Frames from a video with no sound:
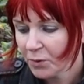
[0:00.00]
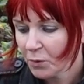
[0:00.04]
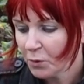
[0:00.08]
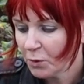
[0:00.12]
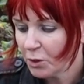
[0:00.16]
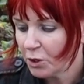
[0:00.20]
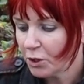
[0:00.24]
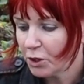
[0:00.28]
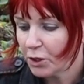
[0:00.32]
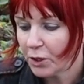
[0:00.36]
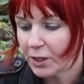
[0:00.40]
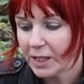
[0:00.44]

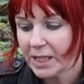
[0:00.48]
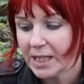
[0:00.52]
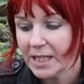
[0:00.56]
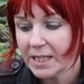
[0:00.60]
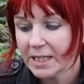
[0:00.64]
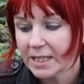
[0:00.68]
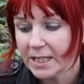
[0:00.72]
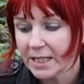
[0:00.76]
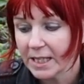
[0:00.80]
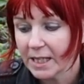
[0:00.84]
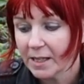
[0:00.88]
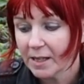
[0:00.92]
well, you could
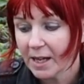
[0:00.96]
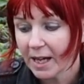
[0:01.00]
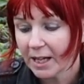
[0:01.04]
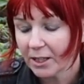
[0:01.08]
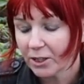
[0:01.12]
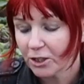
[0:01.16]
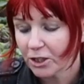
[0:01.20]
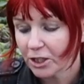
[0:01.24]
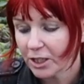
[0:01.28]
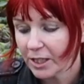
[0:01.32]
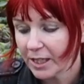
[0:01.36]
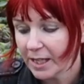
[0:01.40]
eat it
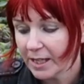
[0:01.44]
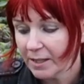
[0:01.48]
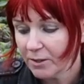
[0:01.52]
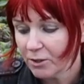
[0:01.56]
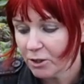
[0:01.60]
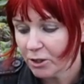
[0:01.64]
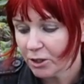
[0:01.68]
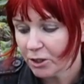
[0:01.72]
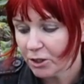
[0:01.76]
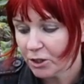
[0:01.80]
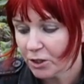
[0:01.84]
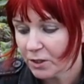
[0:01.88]
actually,
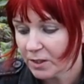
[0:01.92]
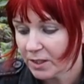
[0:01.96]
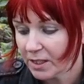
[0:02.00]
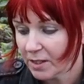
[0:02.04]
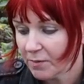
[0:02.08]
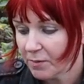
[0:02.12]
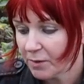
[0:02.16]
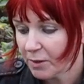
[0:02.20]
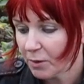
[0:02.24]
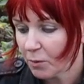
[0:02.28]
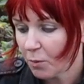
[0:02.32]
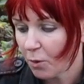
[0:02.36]
you could just
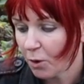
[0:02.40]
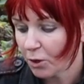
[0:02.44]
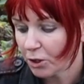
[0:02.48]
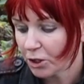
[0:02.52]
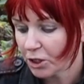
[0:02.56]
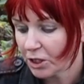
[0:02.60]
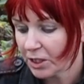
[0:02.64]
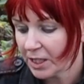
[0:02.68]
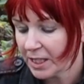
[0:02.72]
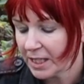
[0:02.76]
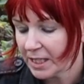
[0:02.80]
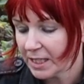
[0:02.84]
give it a
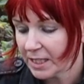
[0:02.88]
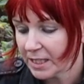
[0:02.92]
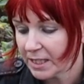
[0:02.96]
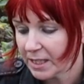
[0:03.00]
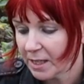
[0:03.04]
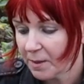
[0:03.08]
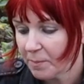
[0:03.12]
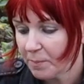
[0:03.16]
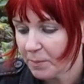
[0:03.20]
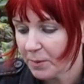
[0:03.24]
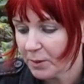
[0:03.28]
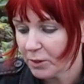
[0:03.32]
wash and eat
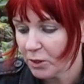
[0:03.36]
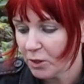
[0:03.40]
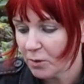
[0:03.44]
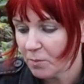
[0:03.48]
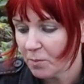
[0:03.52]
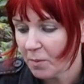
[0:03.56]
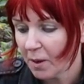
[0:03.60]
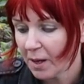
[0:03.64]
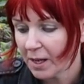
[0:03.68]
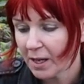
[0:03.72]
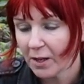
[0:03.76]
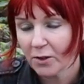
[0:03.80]
it, but you
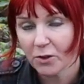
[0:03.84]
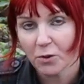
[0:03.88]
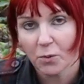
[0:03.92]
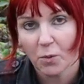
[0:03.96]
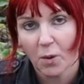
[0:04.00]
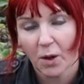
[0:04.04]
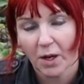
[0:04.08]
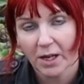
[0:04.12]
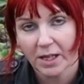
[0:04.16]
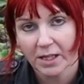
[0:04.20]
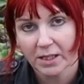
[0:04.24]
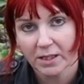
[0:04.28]
might
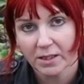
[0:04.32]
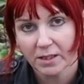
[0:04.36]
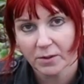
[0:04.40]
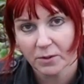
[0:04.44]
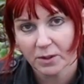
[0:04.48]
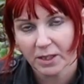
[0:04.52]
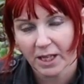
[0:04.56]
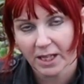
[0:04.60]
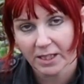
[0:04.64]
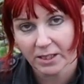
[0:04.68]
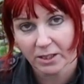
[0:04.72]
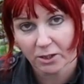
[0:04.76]

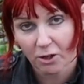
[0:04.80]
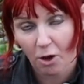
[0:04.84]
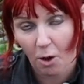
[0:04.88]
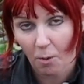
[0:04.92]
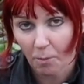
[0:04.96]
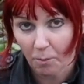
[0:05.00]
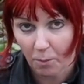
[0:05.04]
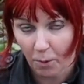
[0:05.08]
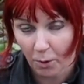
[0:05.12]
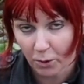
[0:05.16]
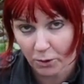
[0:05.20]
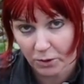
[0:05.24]
otherwise like to
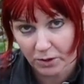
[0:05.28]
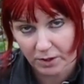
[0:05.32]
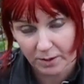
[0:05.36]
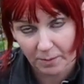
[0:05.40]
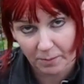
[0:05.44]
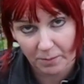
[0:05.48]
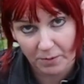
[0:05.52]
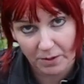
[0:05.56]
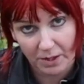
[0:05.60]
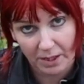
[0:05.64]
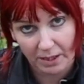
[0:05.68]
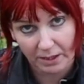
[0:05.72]
compost
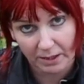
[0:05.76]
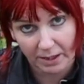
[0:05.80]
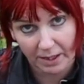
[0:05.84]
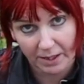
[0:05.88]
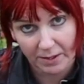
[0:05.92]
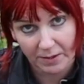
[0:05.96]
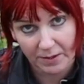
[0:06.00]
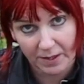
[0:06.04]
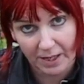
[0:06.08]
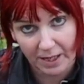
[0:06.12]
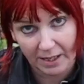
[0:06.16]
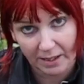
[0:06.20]
something
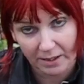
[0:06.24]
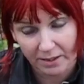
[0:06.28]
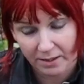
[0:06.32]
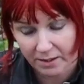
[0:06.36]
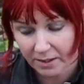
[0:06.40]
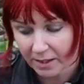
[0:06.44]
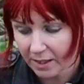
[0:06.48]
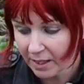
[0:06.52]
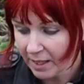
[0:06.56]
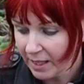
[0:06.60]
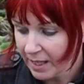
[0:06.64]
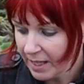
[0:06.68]
like this,